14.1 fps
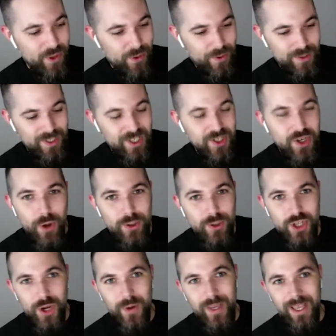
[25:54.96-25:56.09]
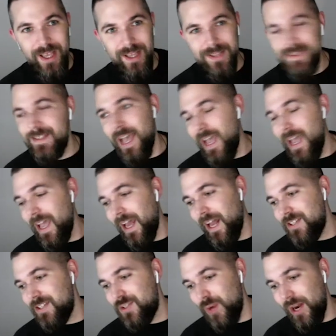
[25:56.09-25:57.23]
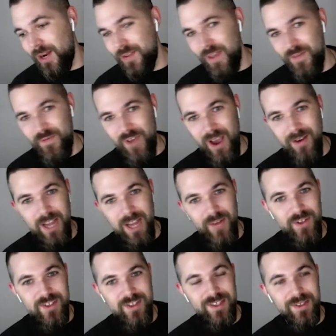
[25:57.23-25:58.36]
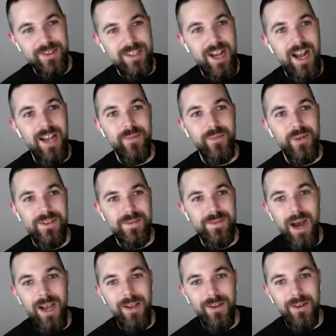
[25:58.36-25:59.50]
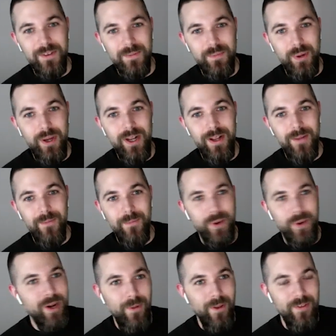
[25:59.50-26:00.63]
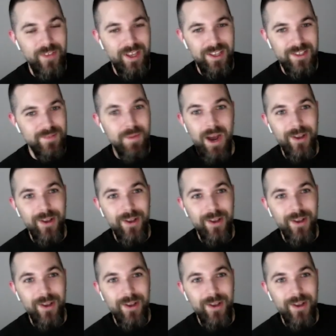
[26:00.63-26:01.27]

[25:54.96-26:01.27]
there was like no joking on set, and I swear they found every single time we smiled and put it's like a